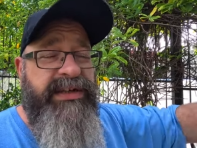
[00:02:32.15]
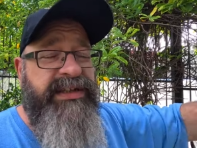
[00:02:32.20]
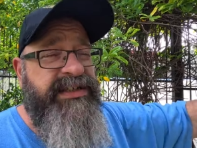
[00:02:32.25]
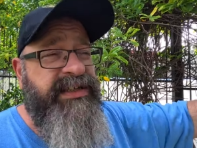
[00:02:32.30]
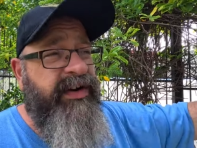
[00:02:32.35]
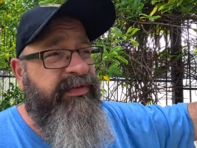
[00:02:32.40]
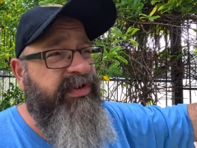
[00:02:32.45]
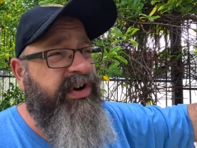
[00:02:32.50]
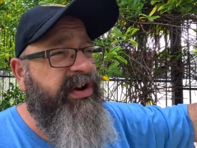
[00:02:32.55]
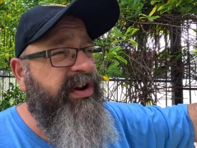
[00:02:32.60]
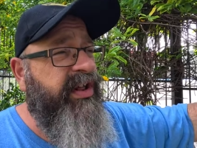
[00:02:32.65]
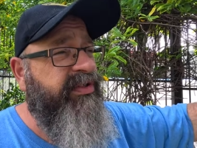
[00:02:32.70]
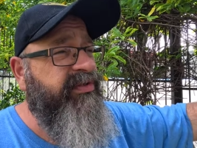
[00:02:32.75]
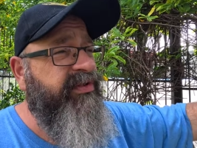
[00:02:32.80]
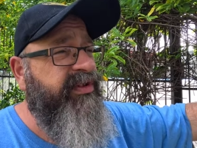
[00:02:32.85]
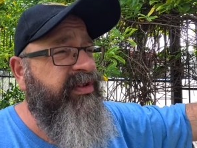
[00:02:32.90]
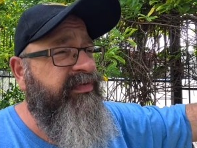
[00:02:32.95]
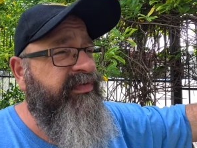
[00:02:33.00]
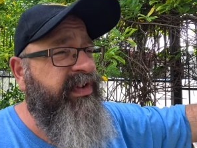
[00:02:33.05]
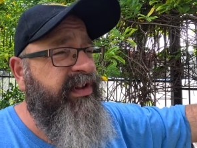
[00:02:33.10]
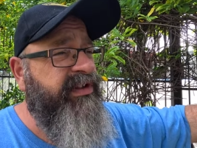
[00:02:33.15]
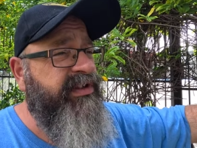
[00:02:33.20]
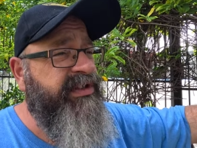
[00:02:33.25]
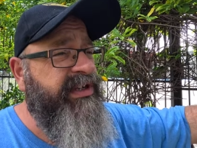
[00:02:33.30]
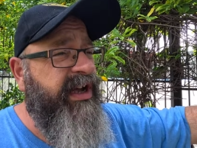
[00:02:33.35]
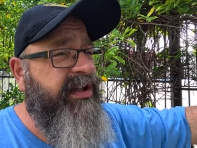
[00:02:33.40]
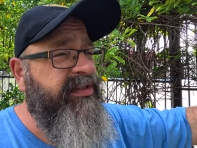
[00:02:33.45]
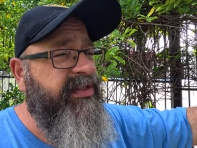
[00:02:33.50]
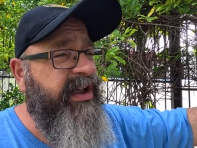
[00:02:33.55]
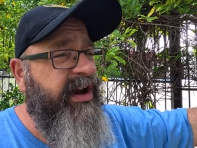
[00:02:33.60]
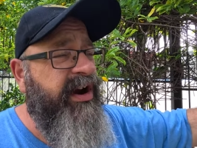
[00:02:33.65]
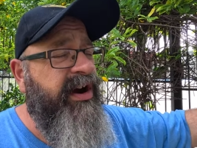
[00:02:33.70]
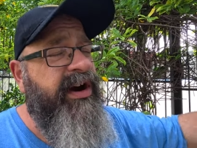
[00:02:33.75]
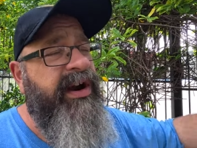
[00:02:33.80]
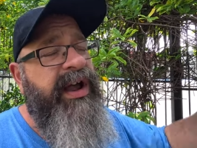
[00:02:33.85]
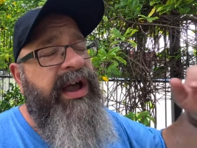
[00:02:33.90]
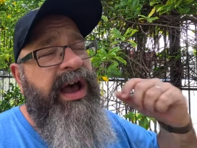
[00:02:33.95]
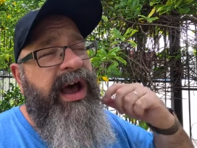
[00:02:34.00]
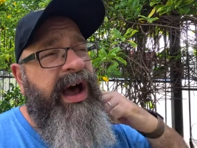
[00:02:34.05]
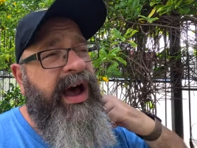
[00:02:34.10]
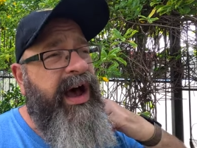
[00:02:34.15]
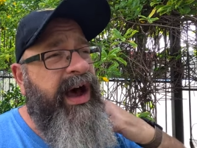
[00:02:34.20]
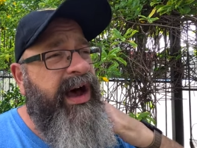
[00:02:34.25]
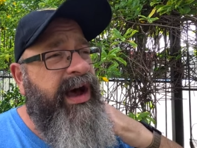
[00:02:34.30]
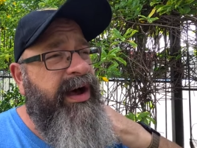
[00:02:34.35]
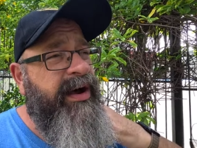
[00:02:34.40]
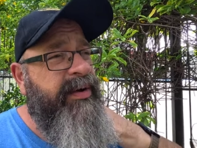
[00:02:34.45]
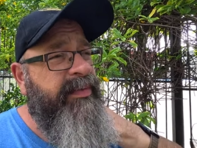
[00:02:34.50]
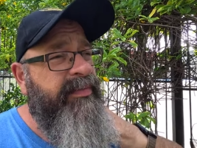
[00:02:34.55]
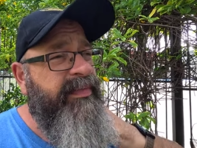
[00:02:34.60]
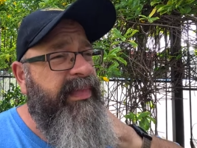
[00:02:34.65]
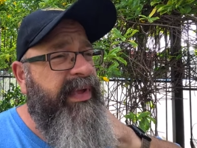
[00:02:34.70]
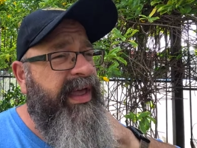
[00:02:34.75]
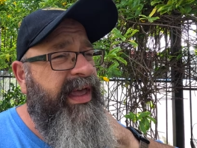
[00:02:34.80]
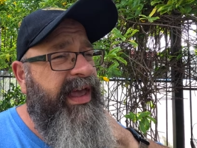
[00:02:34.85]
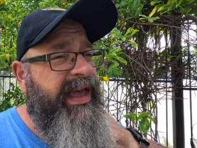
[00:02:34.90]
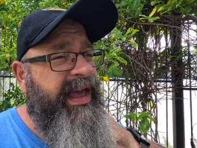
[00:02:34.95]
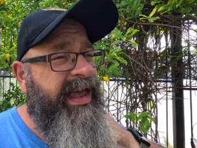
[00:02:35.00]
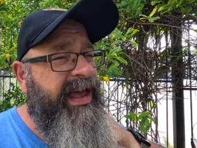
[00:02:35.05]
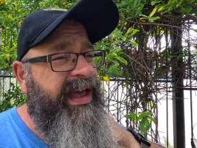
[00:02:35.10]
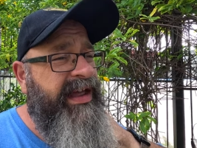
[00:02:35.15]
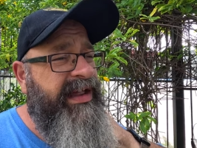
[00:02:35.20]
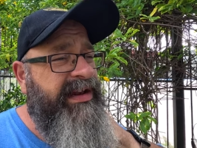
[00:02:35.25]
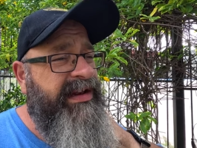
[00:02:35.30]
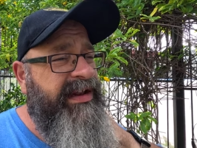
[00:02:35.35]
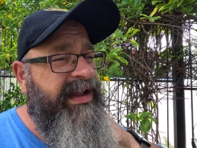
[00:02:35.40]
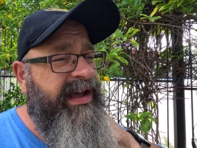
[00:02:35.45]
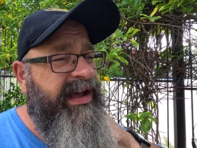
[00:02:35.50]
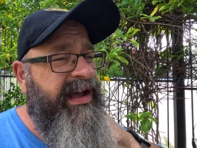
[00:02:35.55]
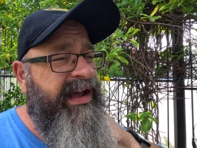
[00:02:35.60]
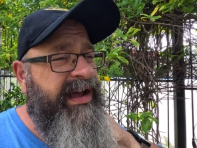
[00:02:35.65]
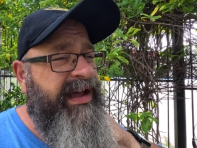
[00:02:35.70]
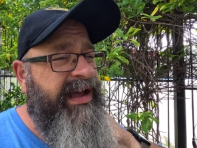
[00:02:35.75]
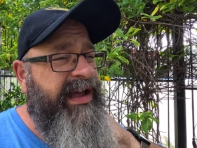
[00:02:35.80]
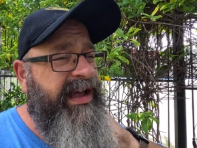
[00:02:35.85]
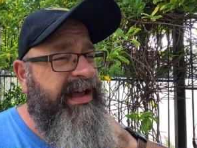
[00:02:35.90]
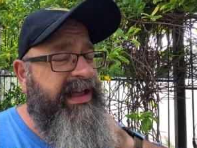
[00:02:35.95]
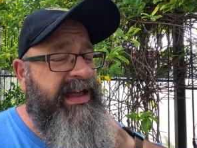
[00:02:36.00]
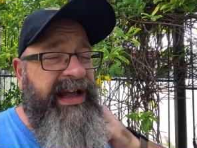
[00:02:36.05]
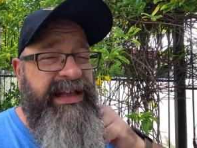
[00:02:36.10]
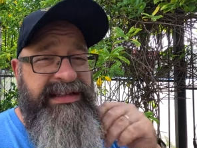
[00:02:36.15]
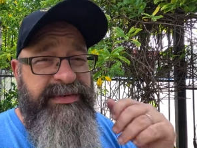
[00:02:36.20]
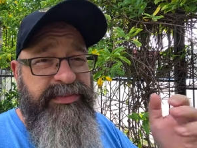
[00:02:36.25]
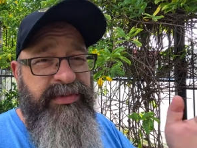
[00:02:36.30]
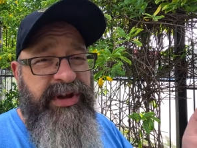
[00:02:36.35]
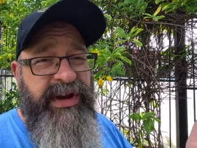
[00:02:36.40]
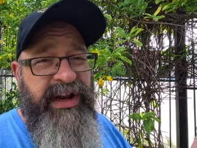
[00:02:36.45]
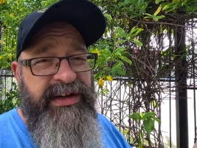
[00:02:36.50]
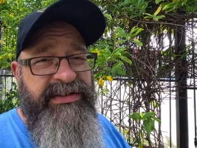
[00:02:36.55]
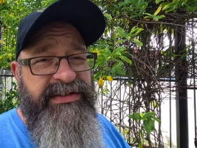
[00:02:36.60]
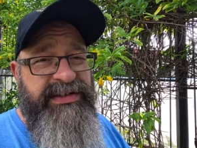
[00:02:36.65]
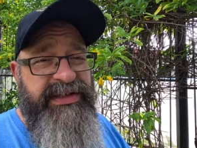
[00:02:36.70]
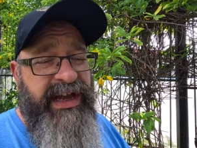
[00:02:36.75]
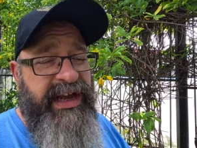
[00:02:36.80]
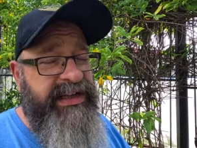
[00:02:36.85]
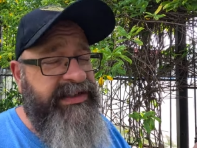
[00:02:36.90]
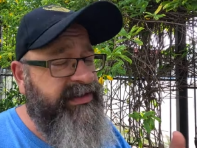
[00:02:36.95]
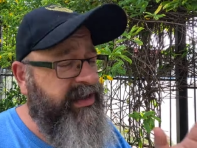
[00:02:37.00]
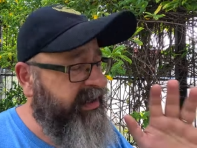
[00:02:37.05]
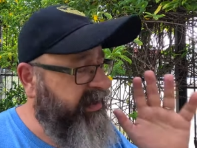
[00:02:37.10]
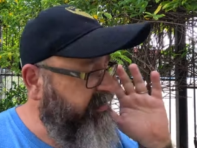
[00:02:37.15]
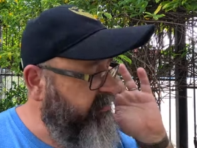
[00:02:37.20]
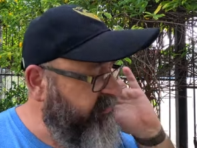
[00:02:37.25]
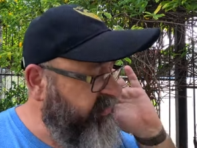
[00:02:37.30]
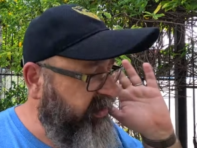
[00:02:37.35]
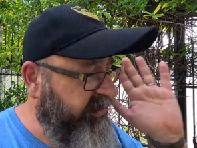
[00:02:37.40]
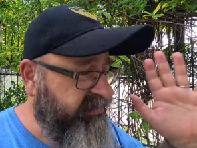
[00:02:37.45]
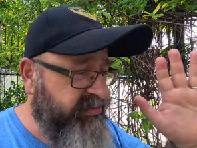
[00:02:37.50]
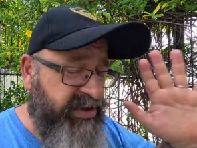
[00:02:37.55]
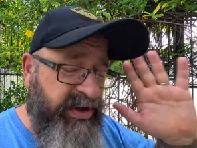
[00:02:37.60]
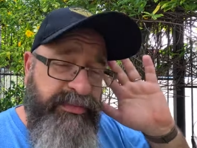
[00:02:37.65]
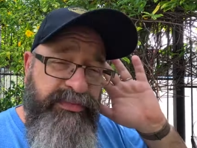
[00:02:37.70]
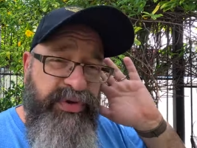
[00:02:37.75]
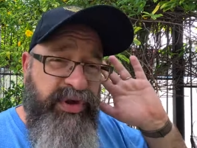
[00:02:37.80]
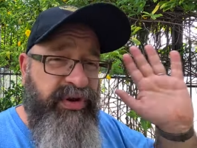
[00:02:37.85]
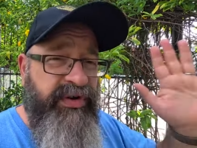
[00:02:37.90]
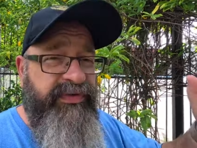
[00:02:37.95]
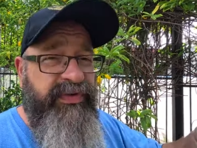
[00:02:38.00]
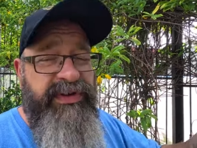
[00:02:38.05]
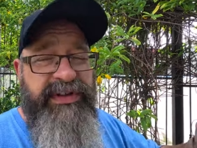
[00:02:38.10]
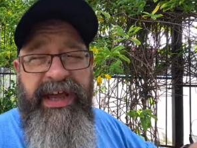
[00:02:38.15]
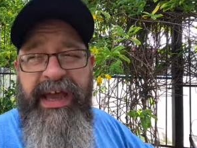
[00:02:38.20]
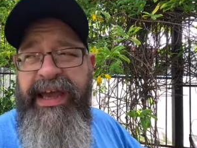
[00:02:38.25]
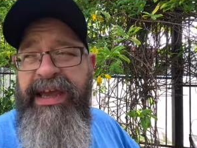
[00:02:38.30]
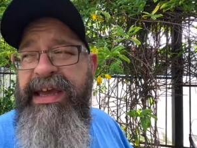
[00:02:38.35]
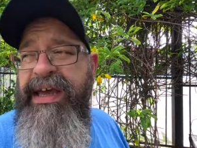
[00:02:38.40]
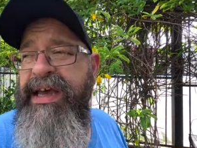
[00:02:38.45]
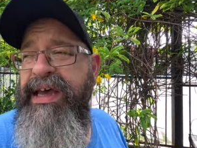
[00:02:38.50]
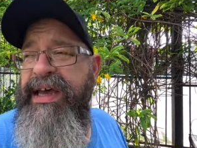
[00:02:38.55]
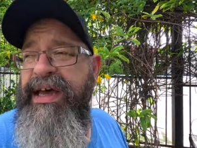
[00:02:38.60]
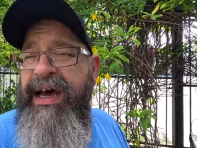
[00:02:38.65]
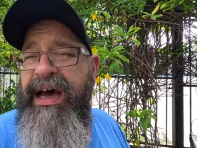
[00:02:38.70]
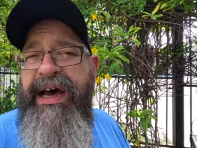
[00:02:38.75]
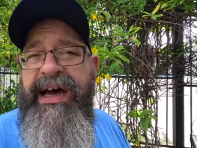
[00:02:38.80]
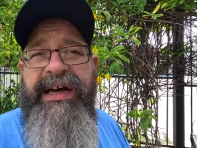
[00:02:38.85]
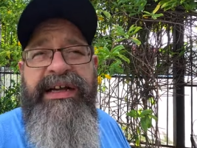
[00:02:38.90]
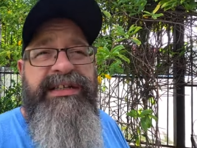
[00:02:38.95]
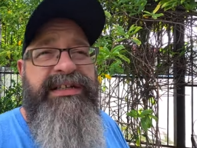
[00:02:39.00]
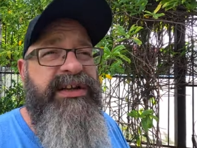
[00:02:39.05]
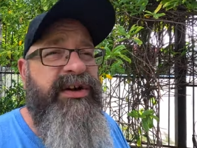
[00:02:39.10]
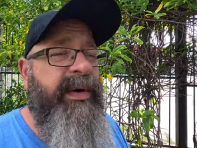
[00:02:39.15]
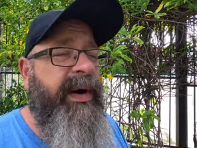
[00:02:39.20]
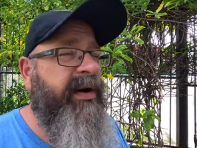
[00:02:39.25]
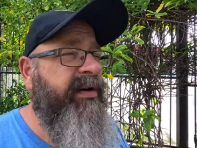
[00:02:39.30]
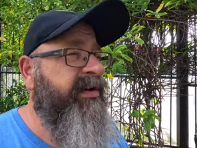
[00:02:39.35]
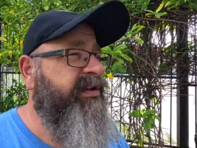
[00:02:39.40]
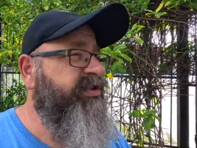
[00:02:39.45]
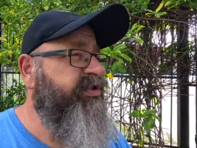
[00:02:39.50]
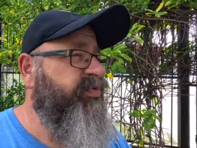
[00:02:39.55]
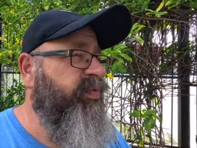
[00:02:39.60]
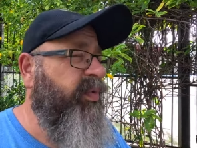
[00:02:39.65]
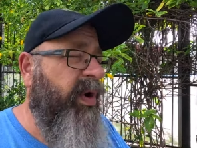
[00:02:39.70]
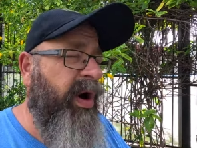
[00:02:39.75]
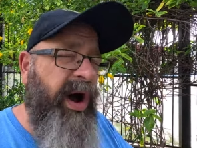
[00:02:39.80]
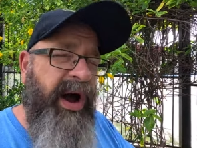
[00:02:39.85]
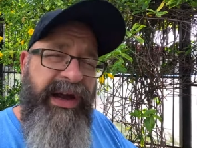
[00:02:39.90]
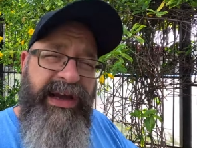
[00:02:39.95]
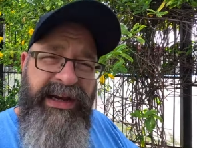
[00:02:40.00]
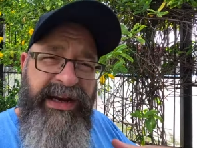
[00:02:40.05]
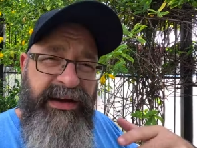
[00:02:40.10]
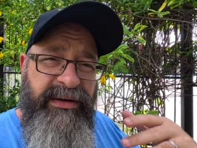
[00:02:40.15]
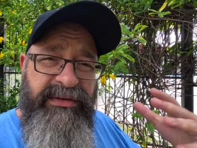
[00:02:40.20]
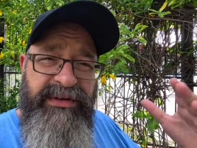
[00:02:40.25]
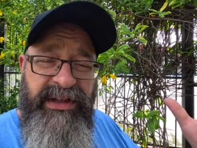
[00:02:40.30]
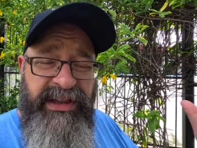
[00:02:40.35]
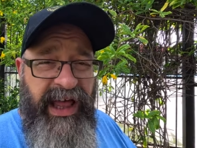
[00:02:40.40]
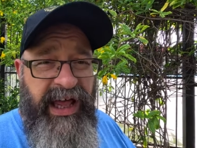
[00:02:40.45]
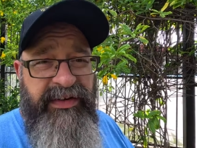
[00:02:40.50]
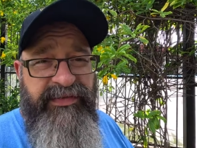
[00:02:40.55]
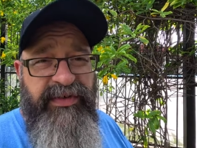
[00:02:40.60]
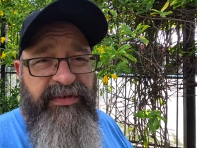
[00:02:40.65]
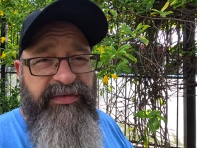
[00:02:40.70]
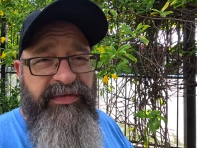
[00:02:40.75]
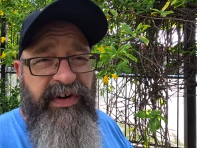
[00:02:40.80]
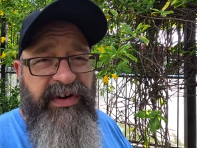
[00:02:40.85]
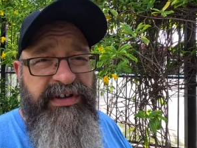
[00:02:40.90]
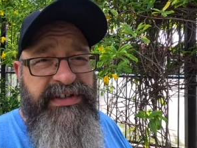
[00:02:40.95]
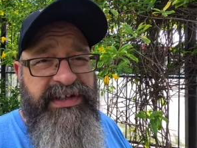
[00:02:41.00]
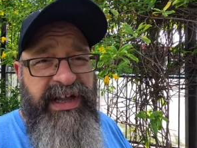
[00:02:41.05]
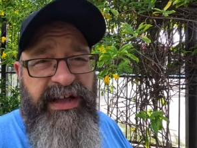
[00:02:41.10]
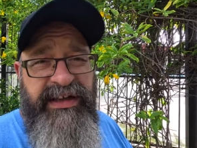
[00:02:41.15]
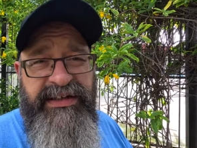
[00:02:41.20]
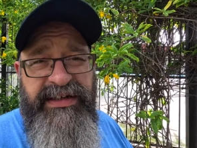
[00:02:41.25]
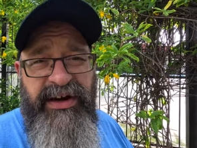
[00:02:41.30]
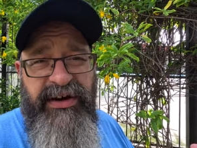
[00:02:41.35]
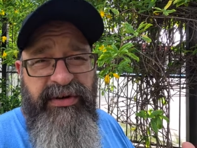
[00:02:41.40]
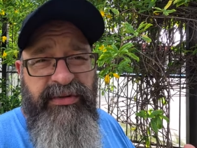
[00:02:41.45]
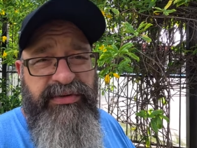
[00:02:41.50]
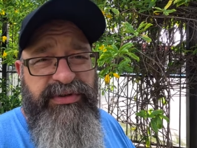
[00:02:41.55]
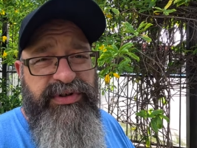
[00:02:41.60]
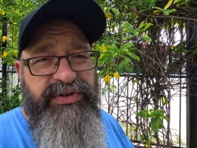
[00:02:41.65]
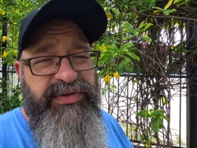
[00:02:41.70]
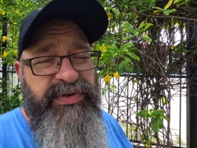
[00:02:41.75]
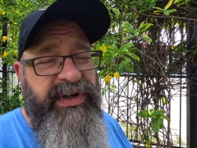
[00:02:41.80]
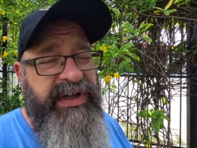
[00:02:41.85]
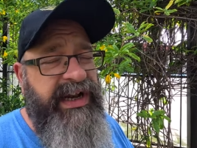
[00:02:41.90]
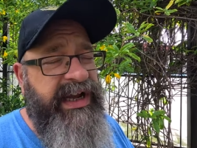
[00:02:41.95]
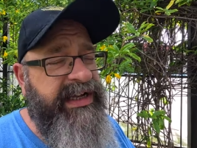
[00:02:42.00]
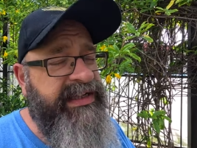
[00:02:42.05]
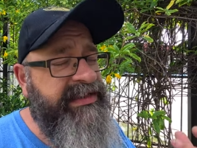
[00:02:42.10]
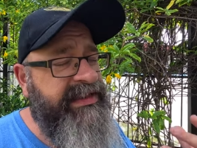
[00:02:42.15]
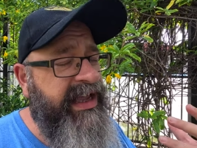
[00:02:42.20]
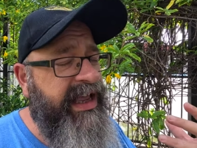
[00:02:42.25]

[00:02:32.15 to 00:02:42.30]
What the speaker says: Discovered another little village out there. I got some good exercise. Like it was a beautiful day to go out and just walk. And a lot of it was very solitary, which was really nice.